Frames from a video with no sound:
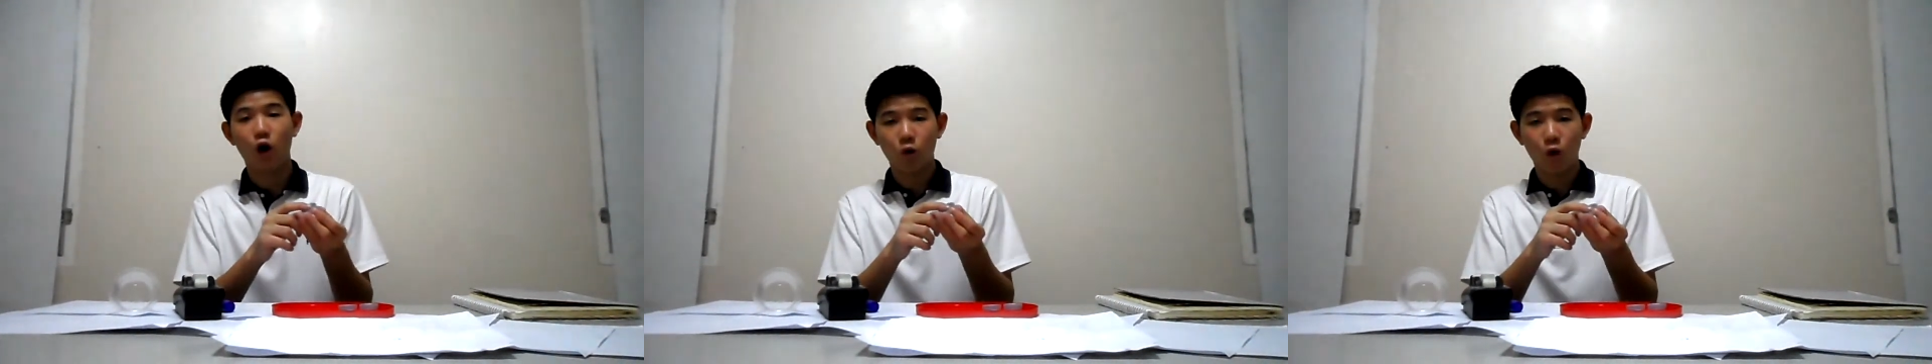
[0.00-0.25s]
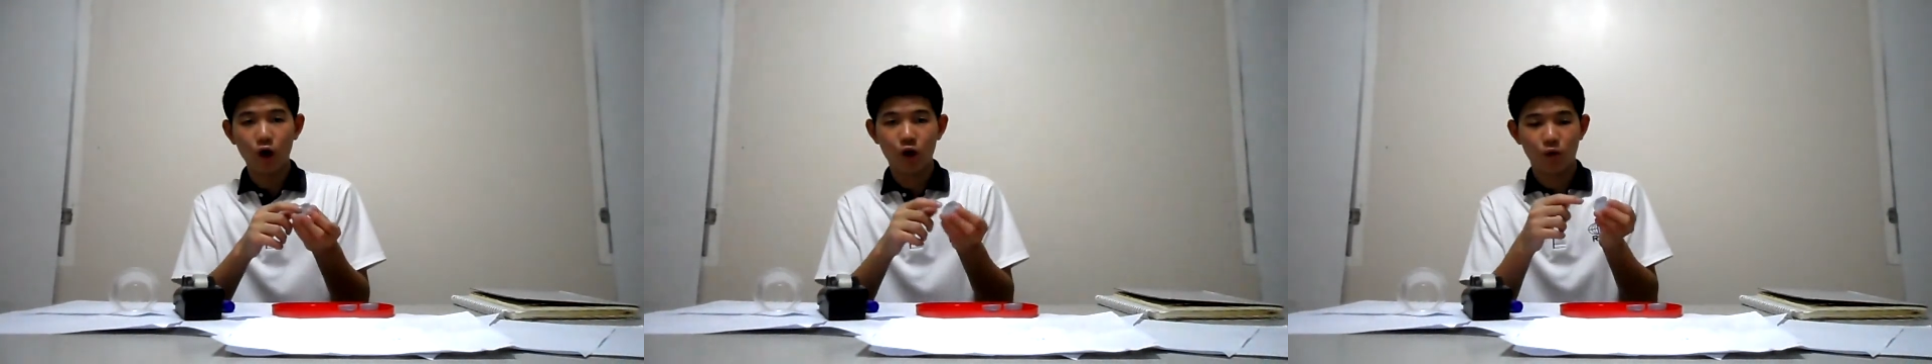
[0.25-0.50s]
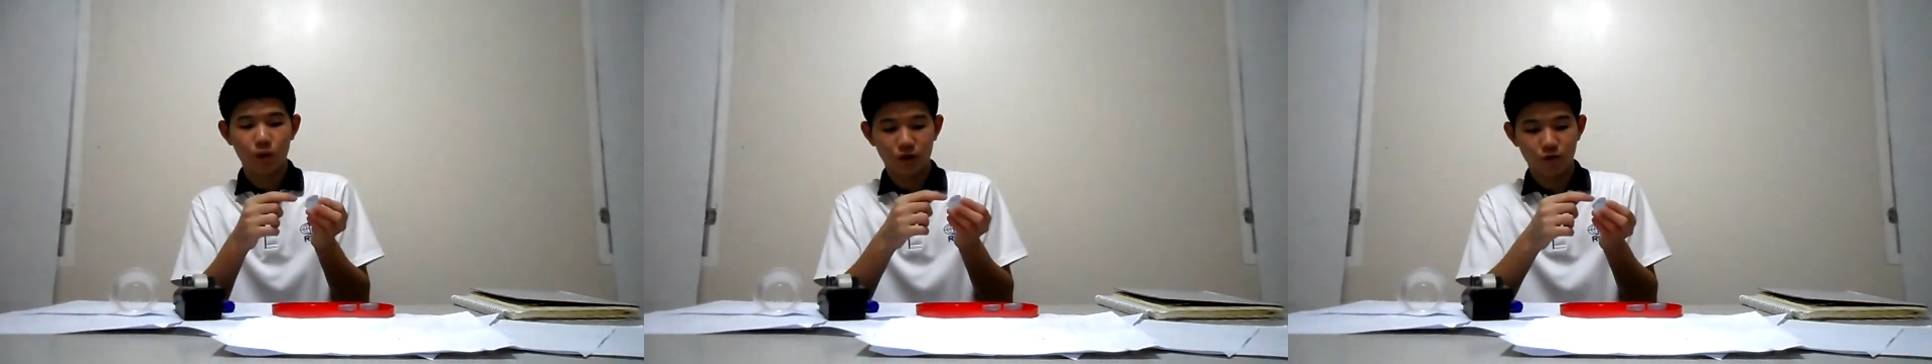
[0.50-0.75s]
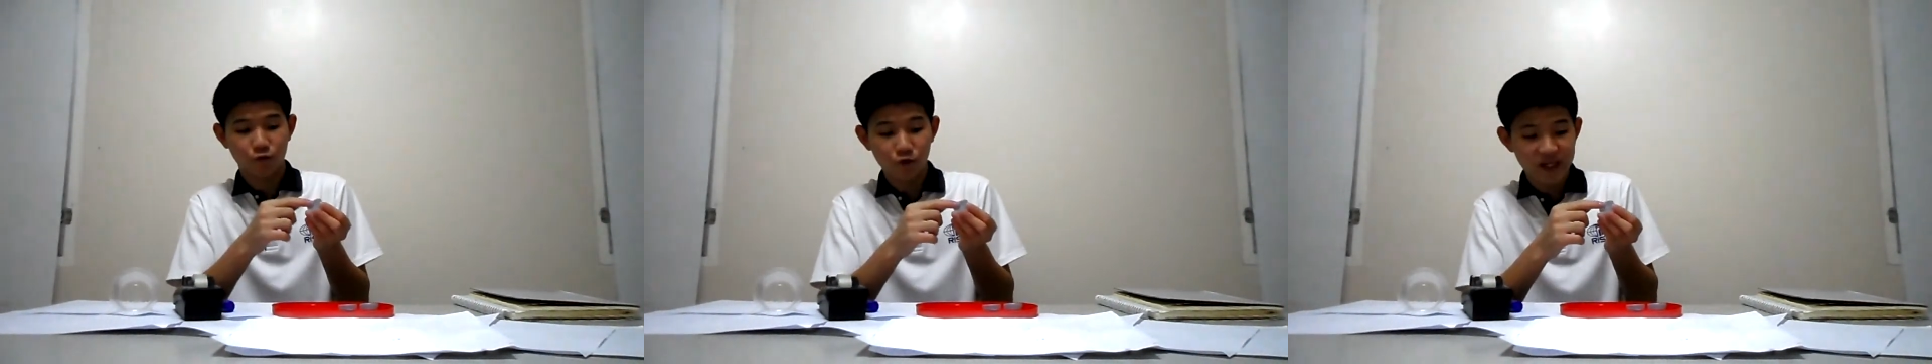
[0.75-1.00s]
hot water
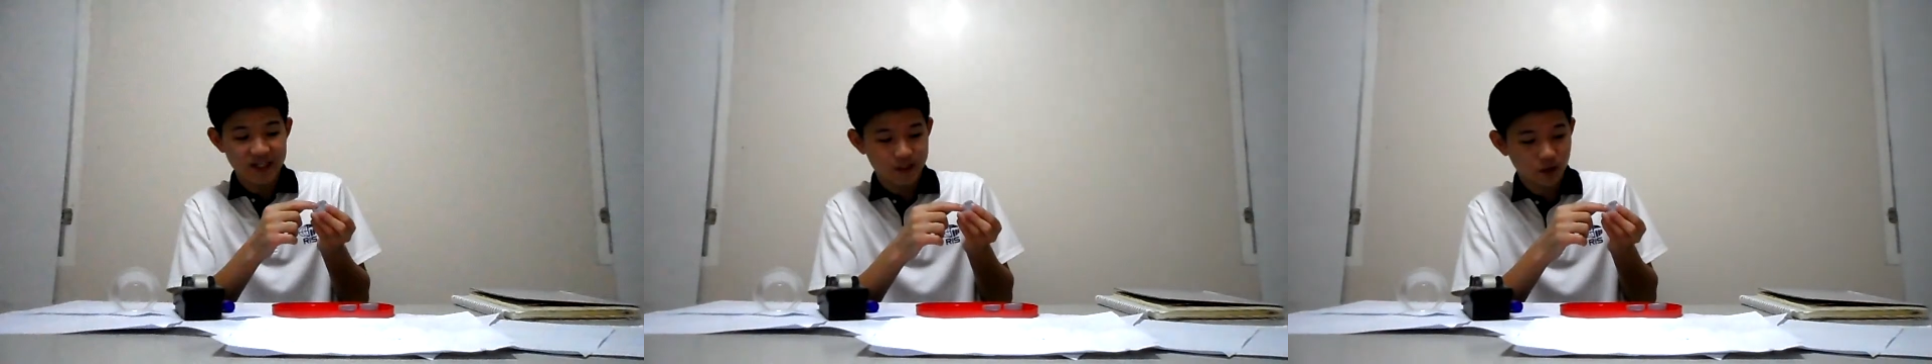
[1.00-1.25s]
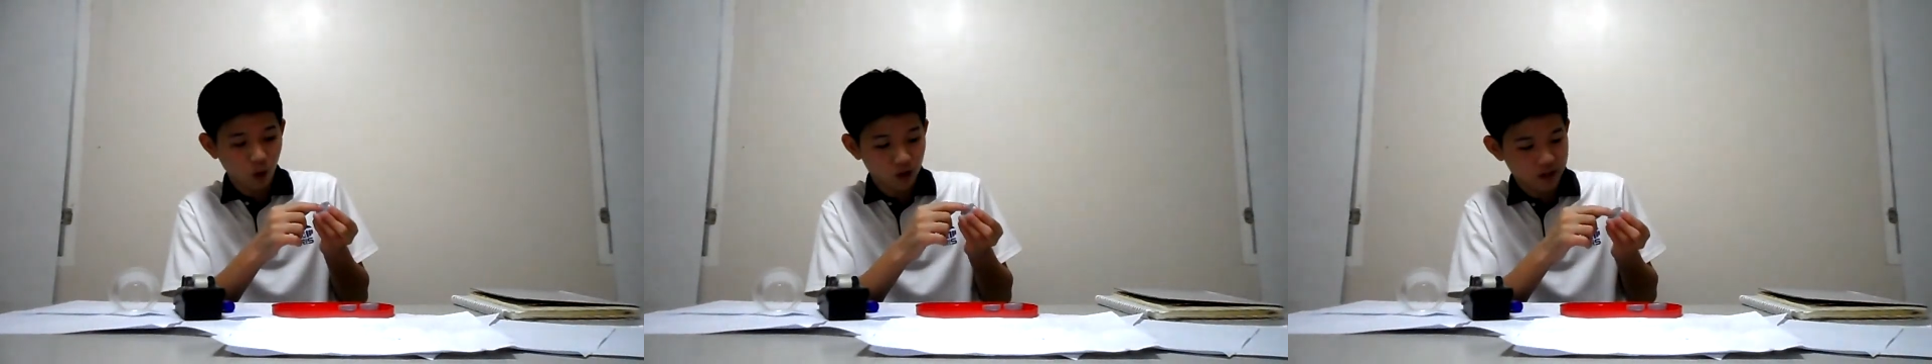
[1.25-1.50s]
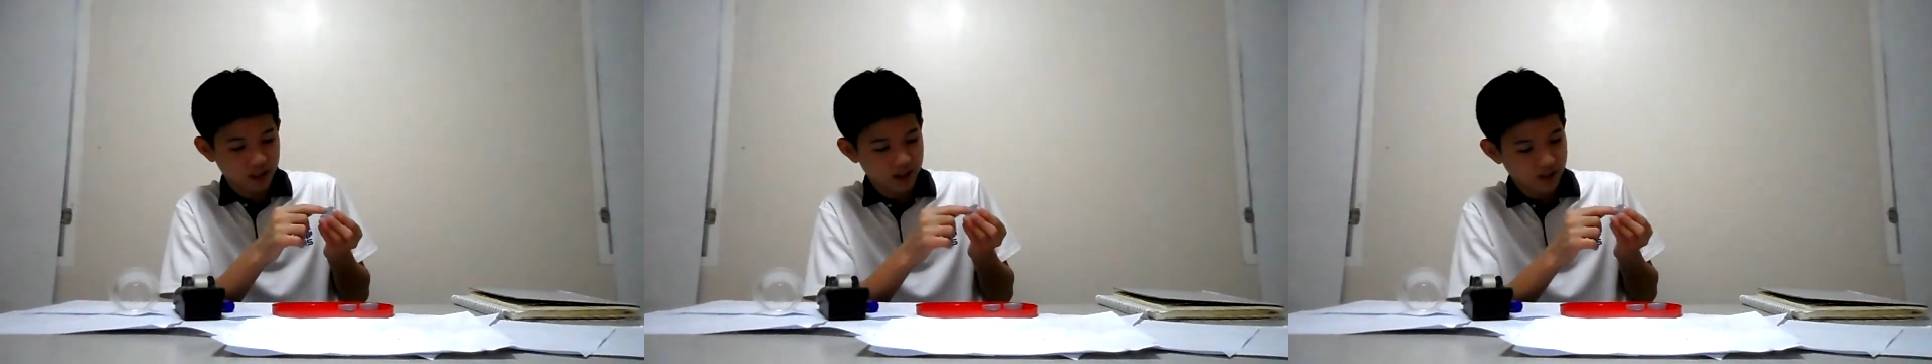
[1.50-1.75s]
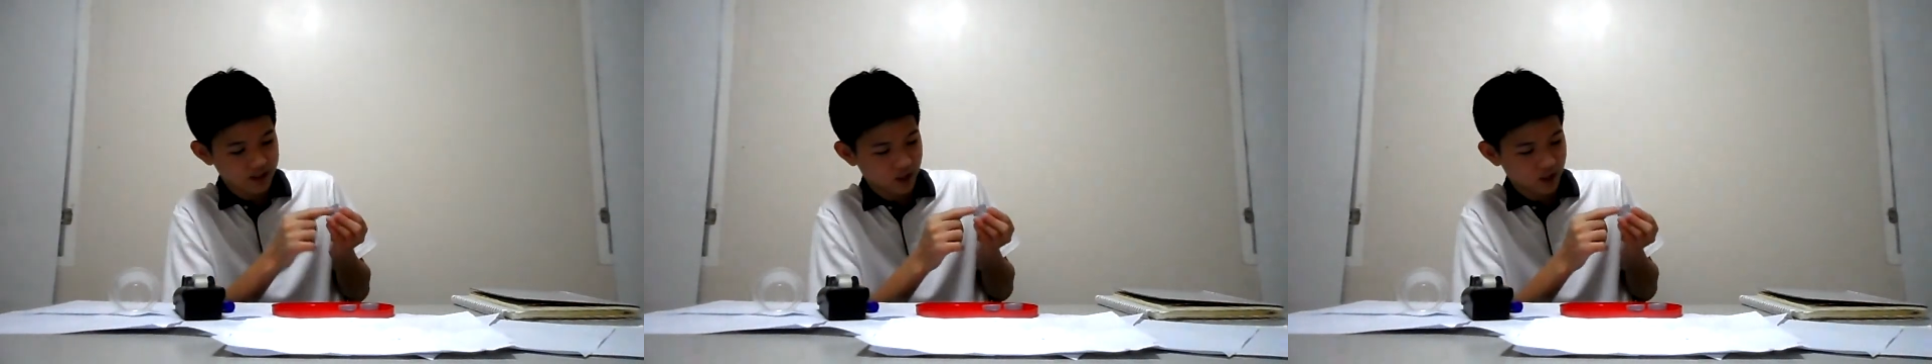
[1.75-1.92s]
will freeze totally.